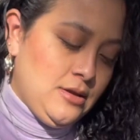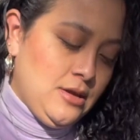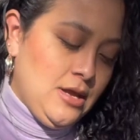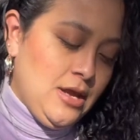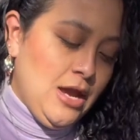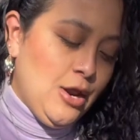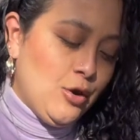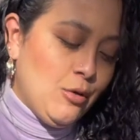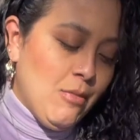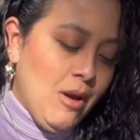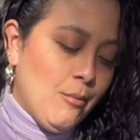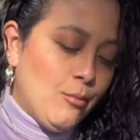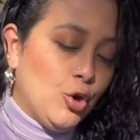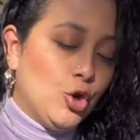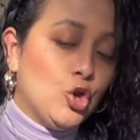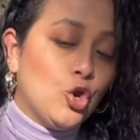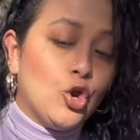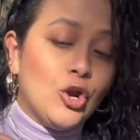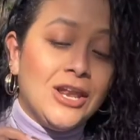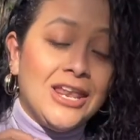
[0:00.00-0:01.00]
And remember,
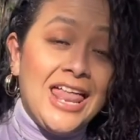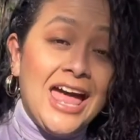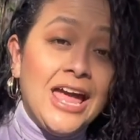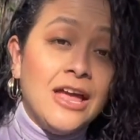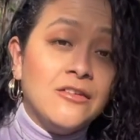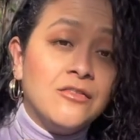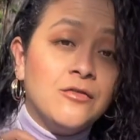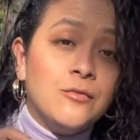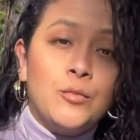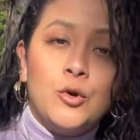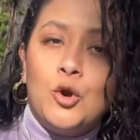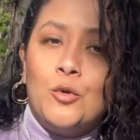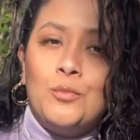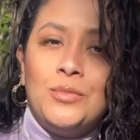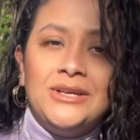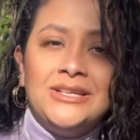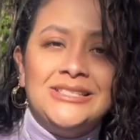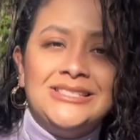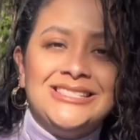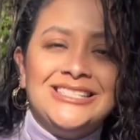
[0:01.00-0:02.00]
your life
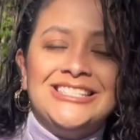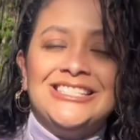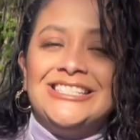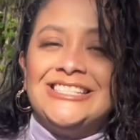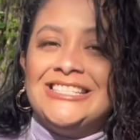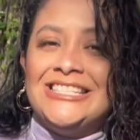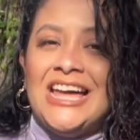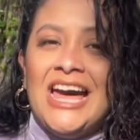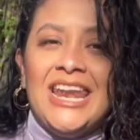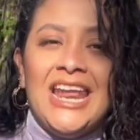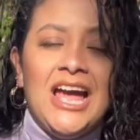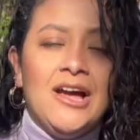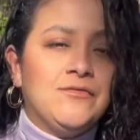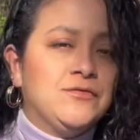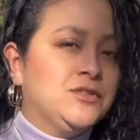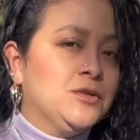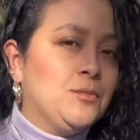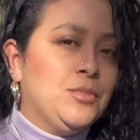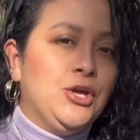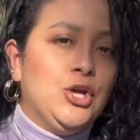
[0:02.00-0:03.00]
purpose does not have
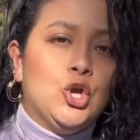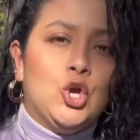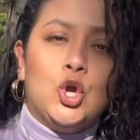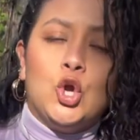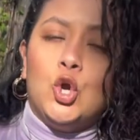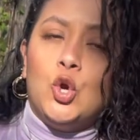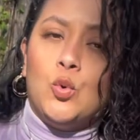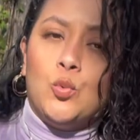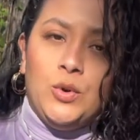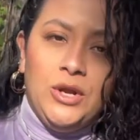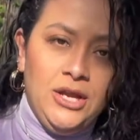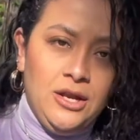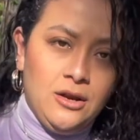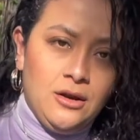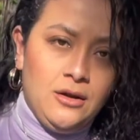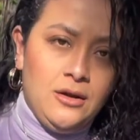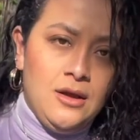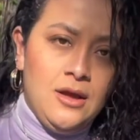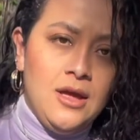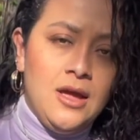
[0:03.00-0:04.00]
to be your career.
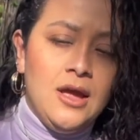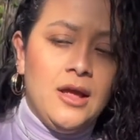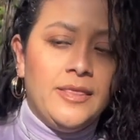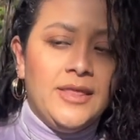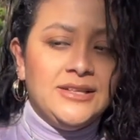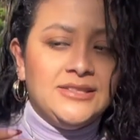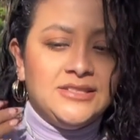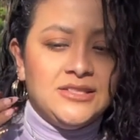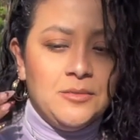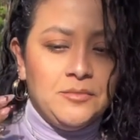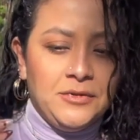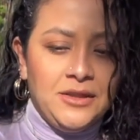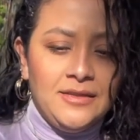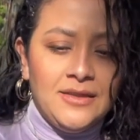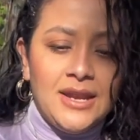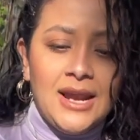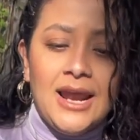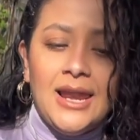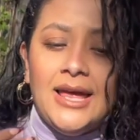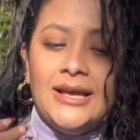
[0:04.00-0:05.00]
That's something that
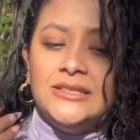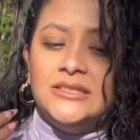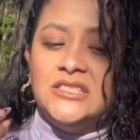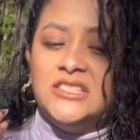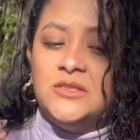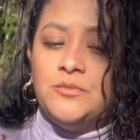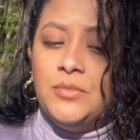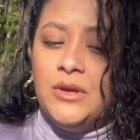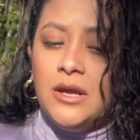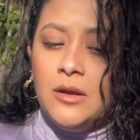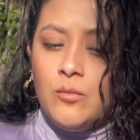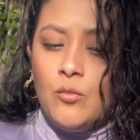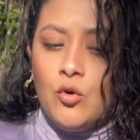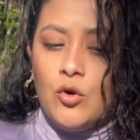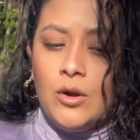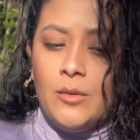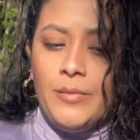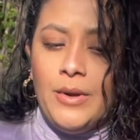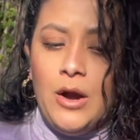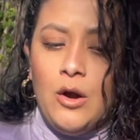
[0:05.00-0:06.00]
I like to speak more
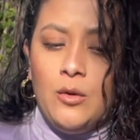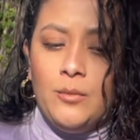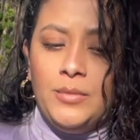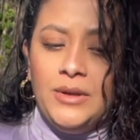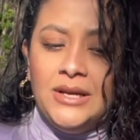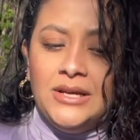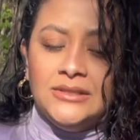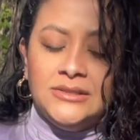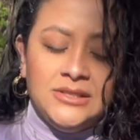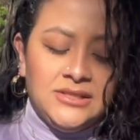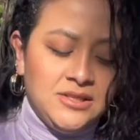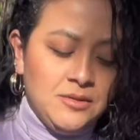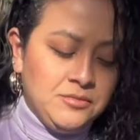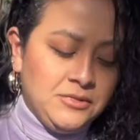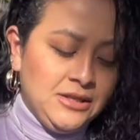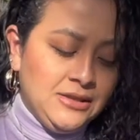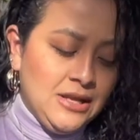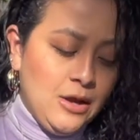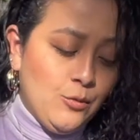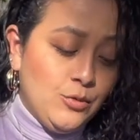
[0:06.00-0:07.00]
about, because it's
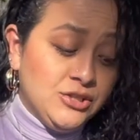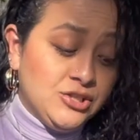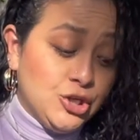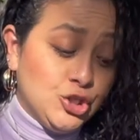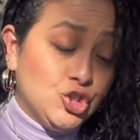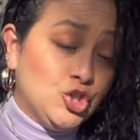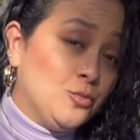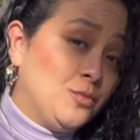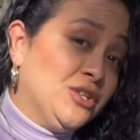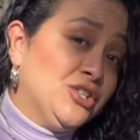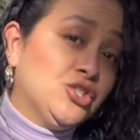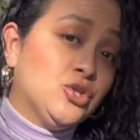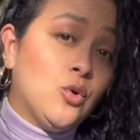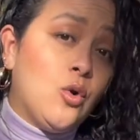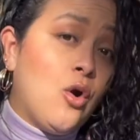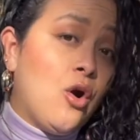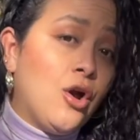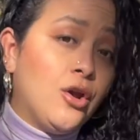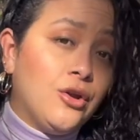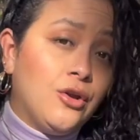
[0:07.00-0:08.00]
something that we start to be so
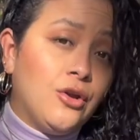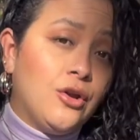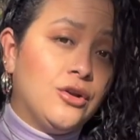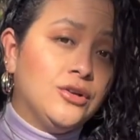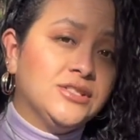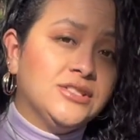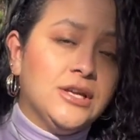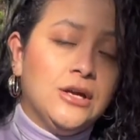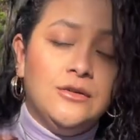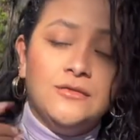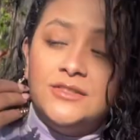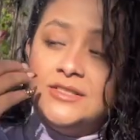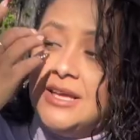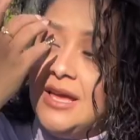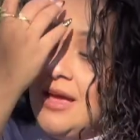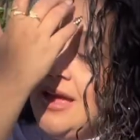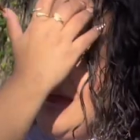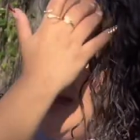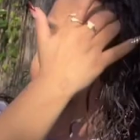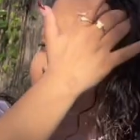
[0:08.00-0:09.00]
hard on ourselves.
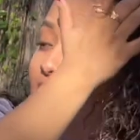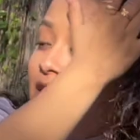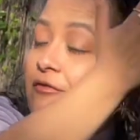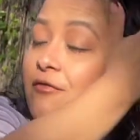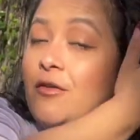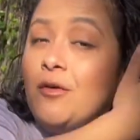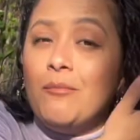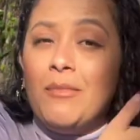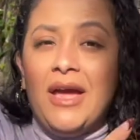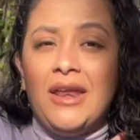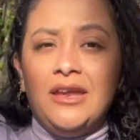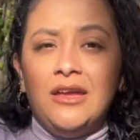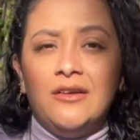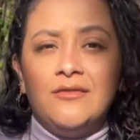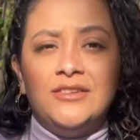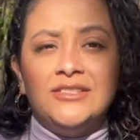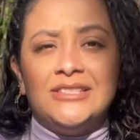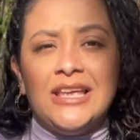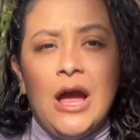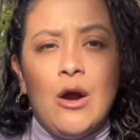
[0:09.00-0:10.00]
And for many of
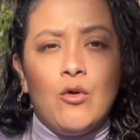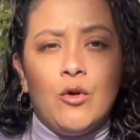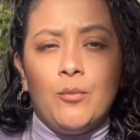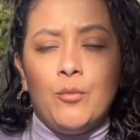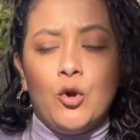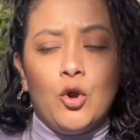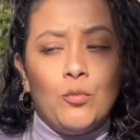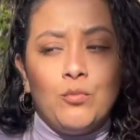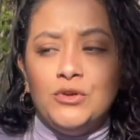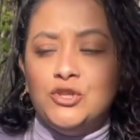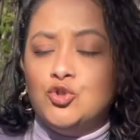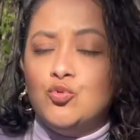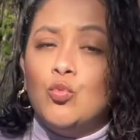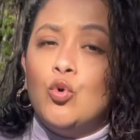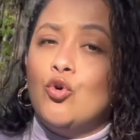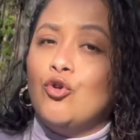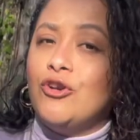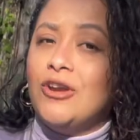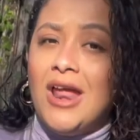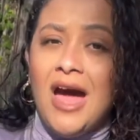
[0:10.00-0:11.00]
us, our purpose will
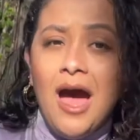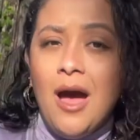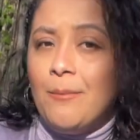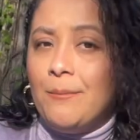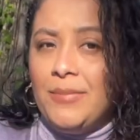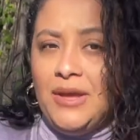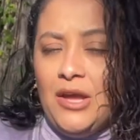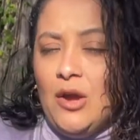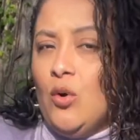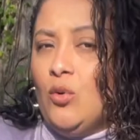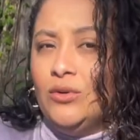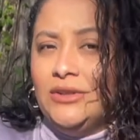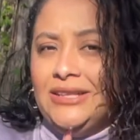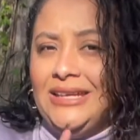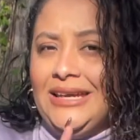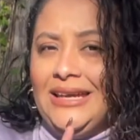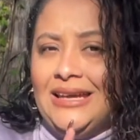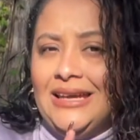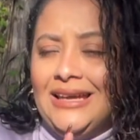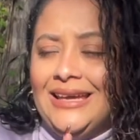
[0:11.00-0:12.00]
not be
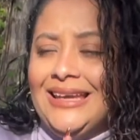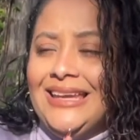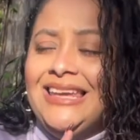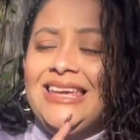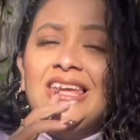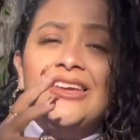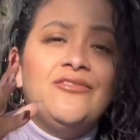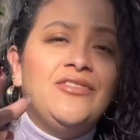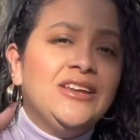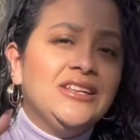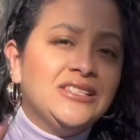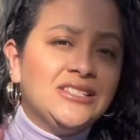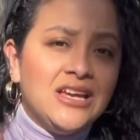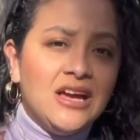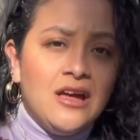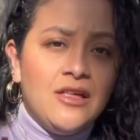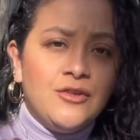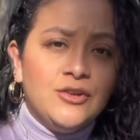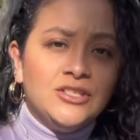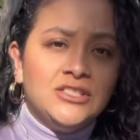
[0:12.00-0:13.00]
only giving to
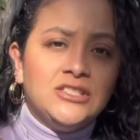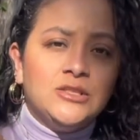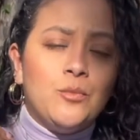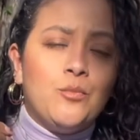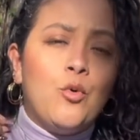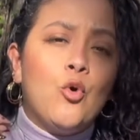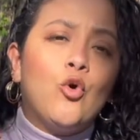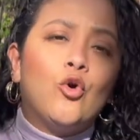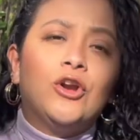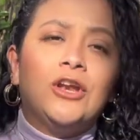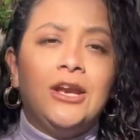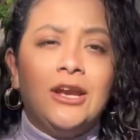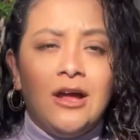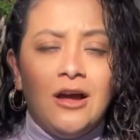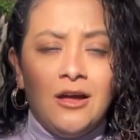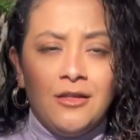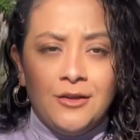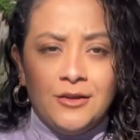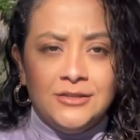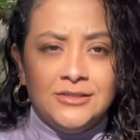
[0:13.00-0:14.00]
others, supporting
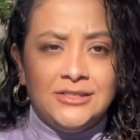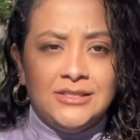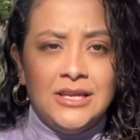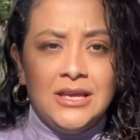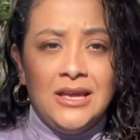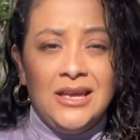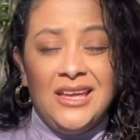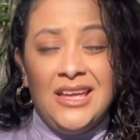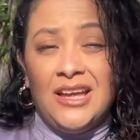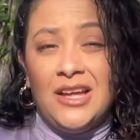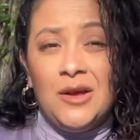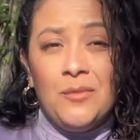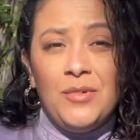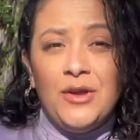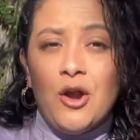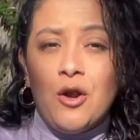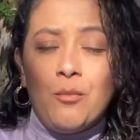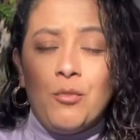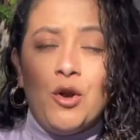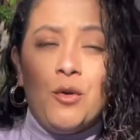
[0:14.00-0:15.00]
others. It could be
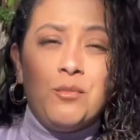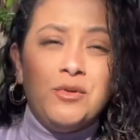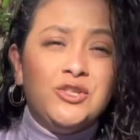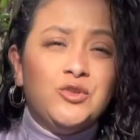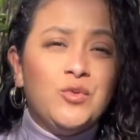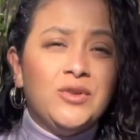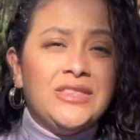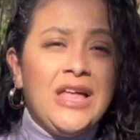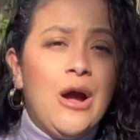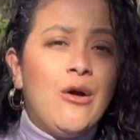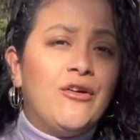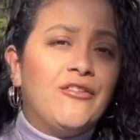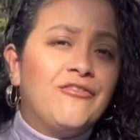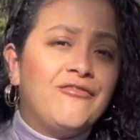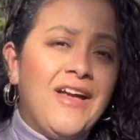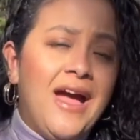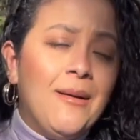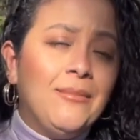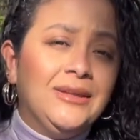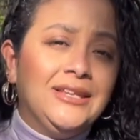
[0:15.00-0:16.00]
our purpose with our
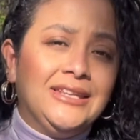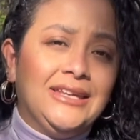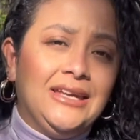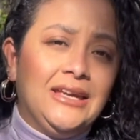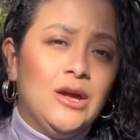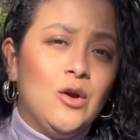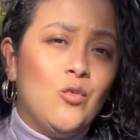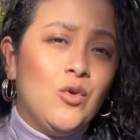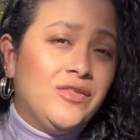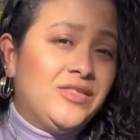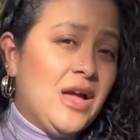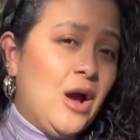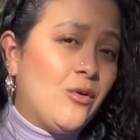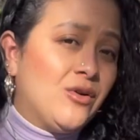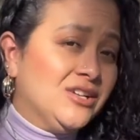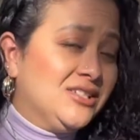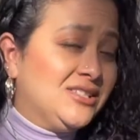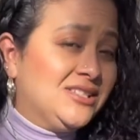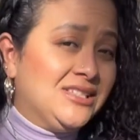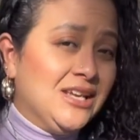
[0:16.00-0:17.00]
family, with
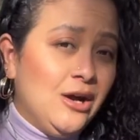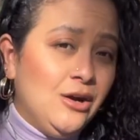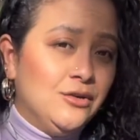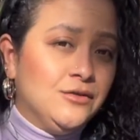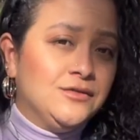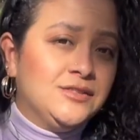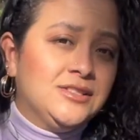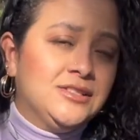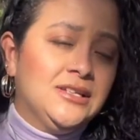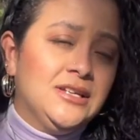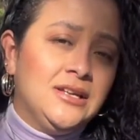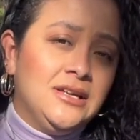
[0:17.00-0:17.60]
ourselves.